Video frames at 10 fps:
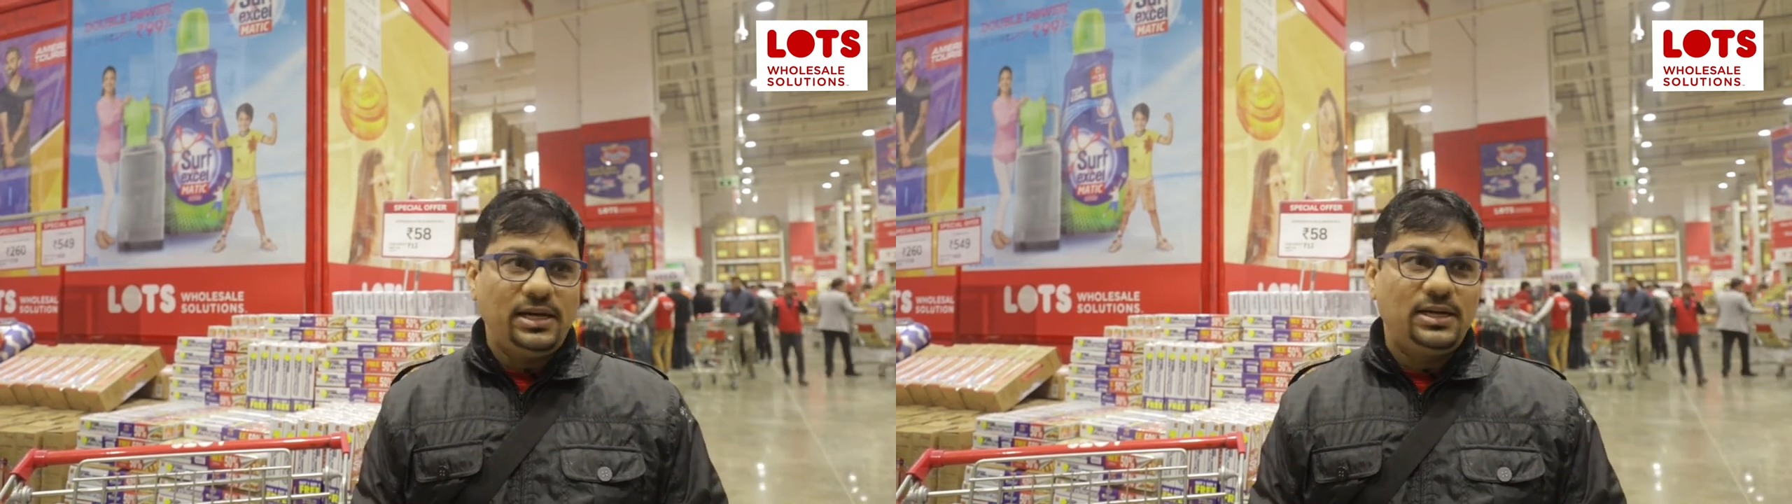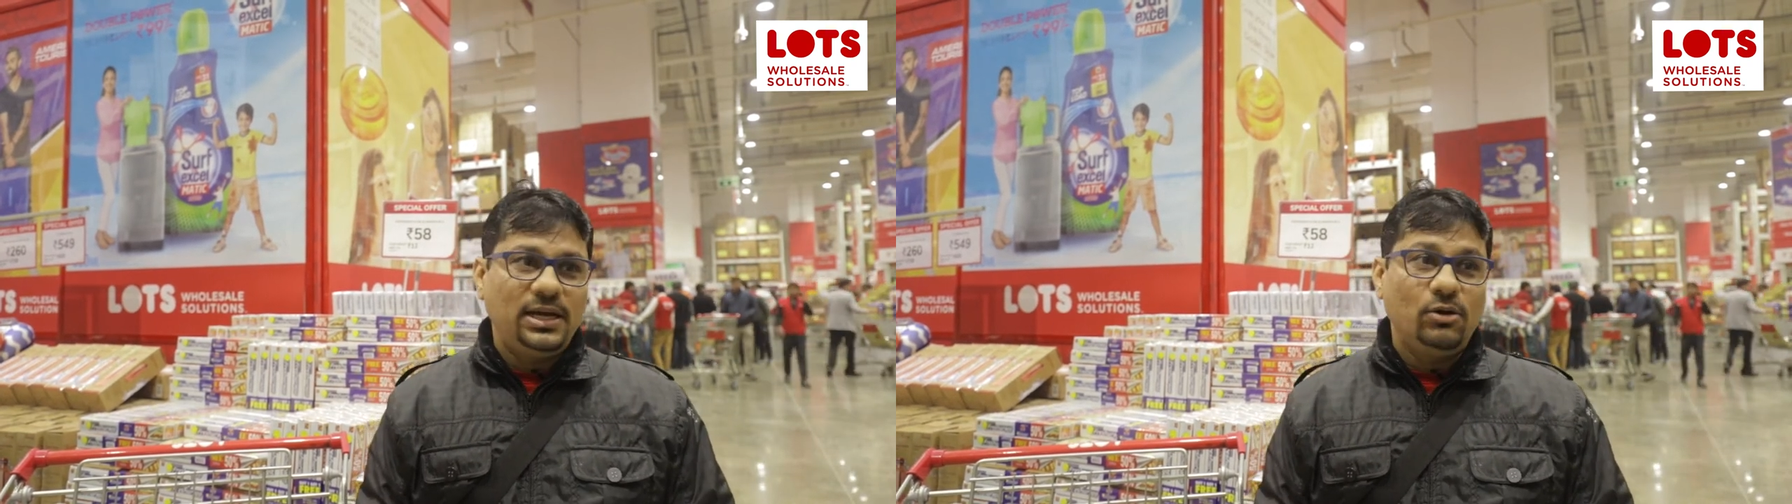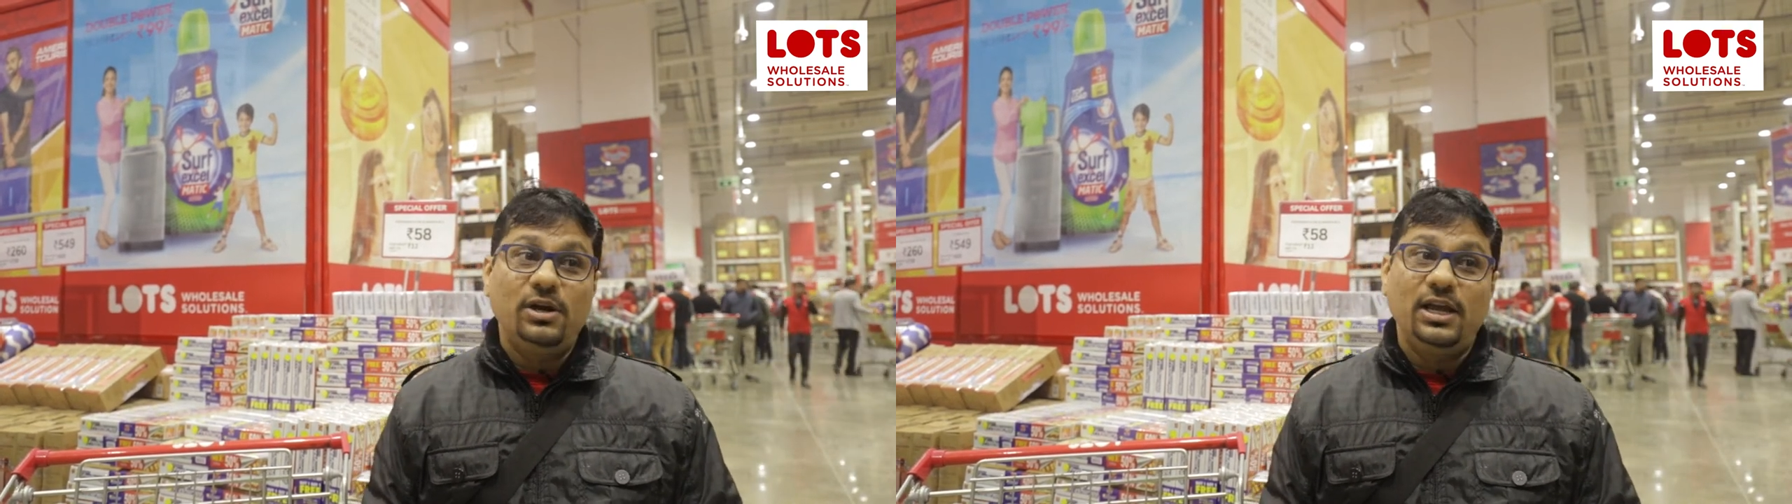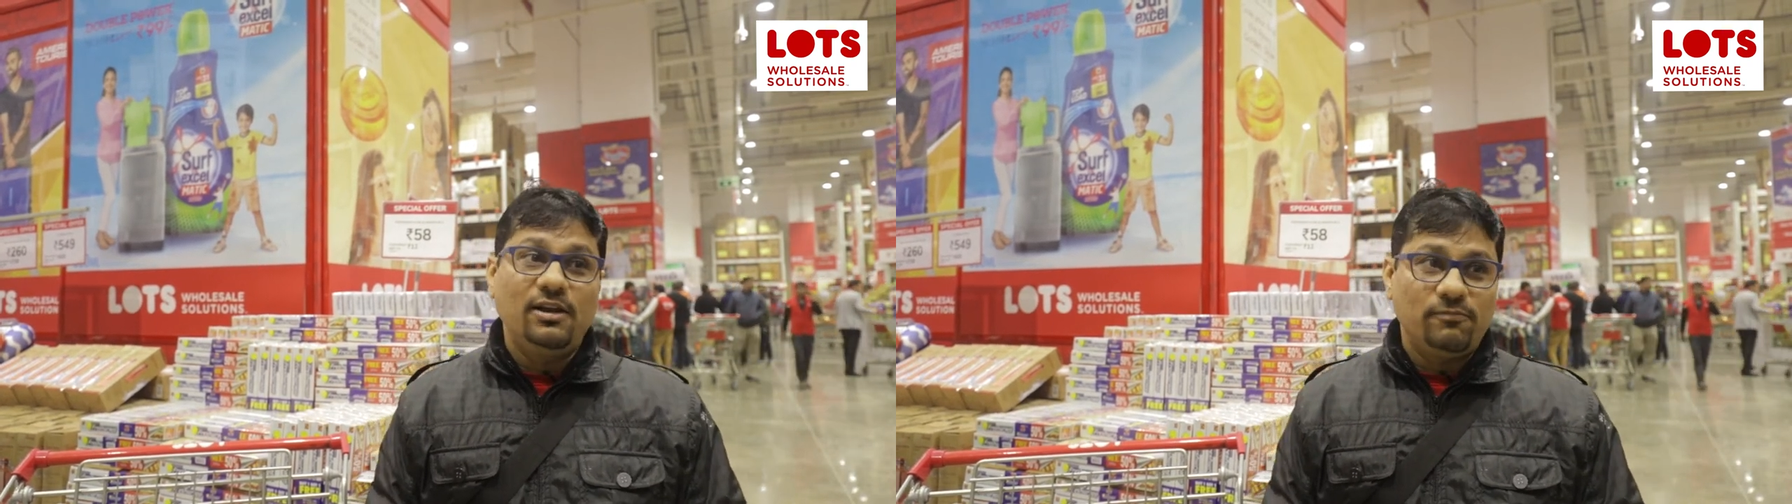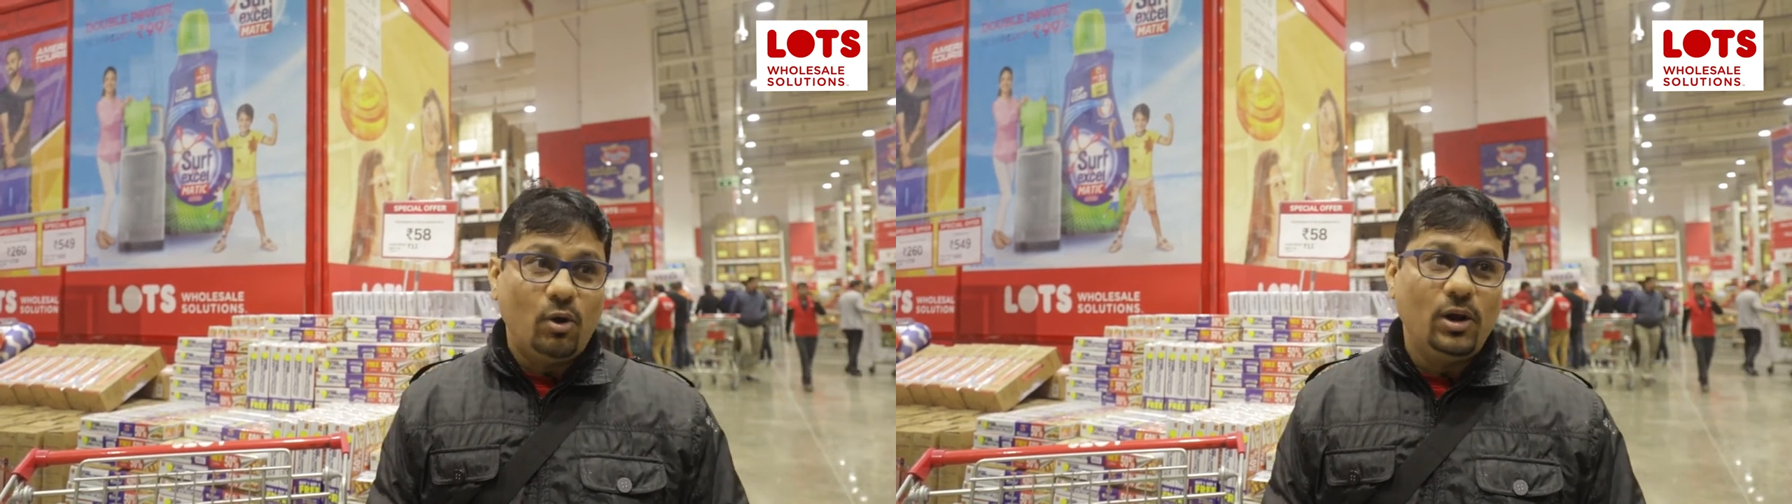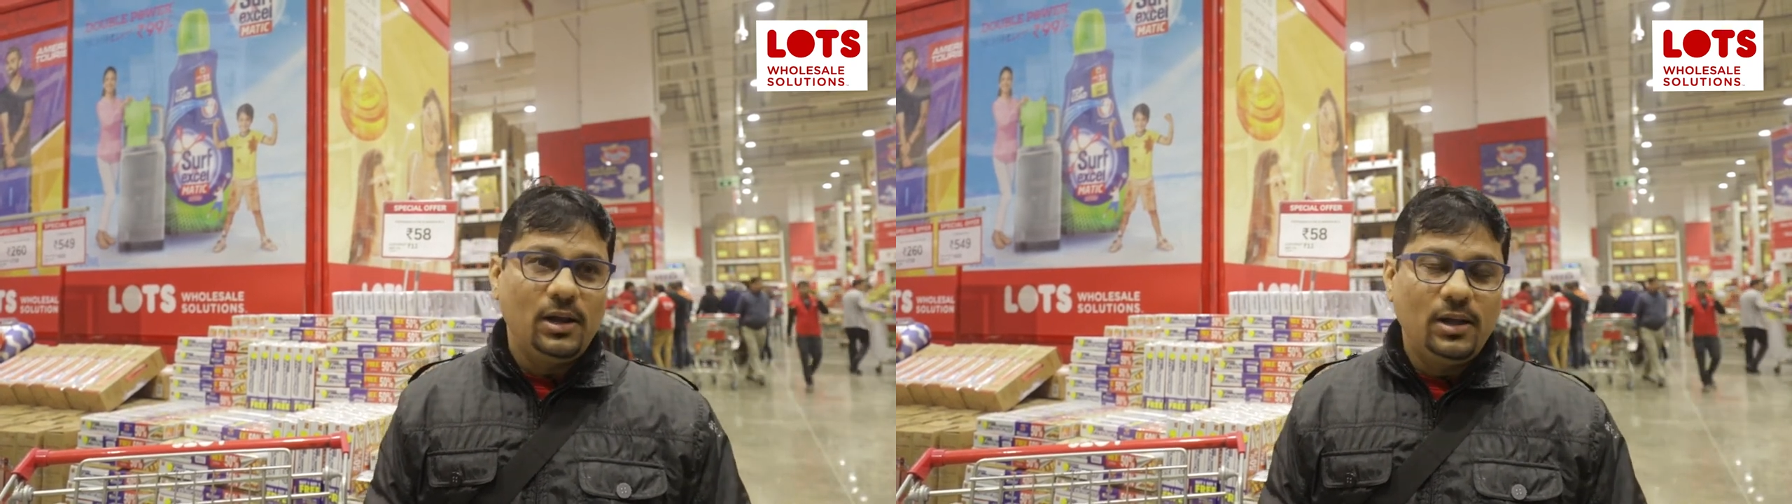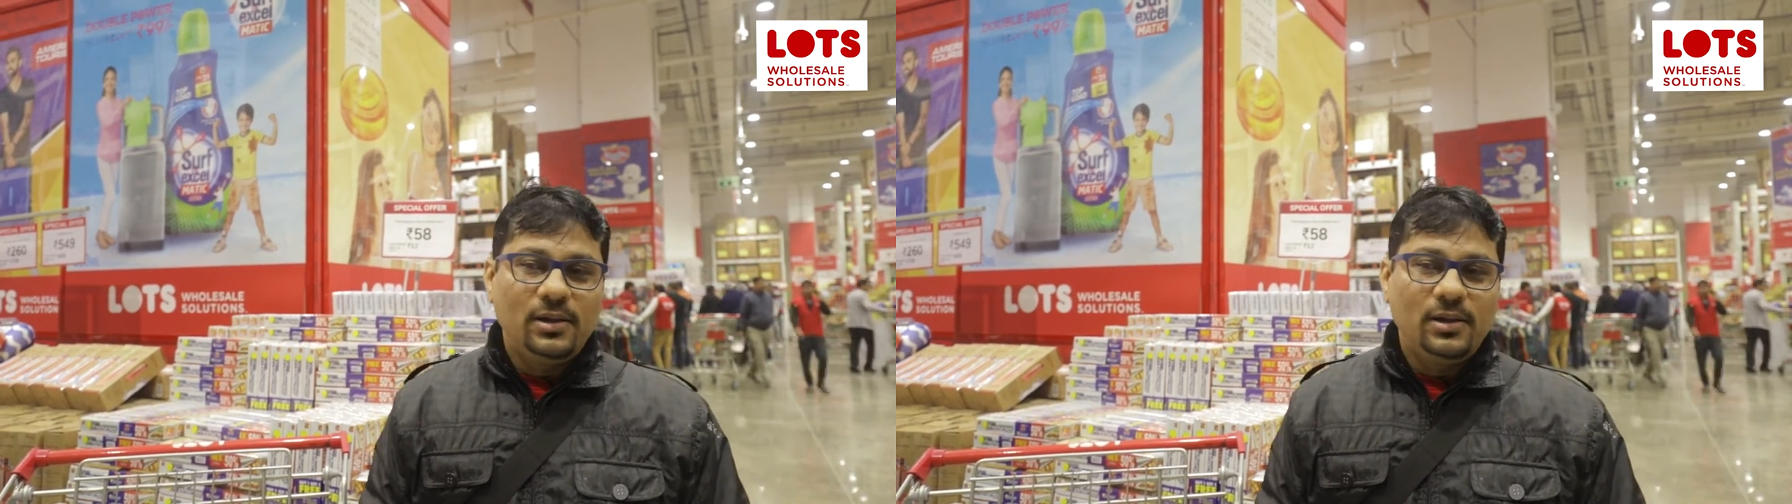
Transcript: 18 or DLF Mall.